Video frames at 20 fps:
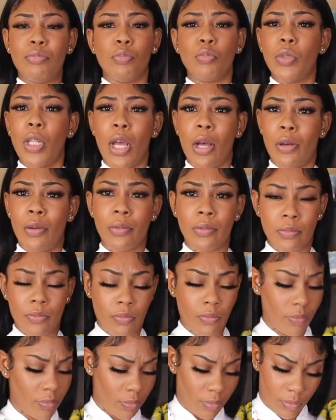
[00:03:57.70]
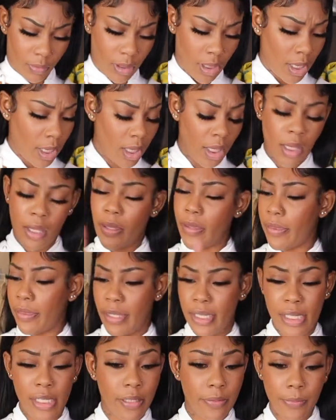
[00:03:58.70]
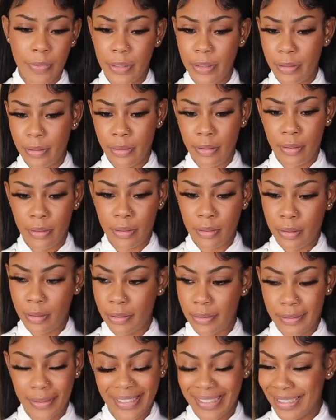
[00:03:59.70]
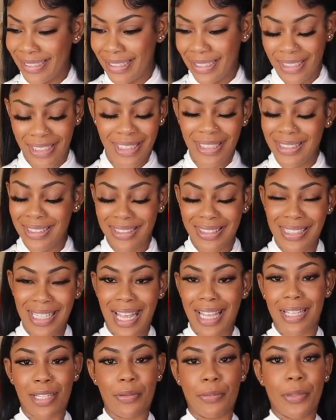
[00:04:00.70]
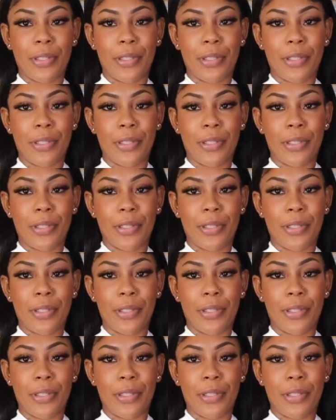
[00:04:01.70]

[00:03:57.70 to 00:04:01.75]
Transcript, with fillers: No. This one, it's not gonna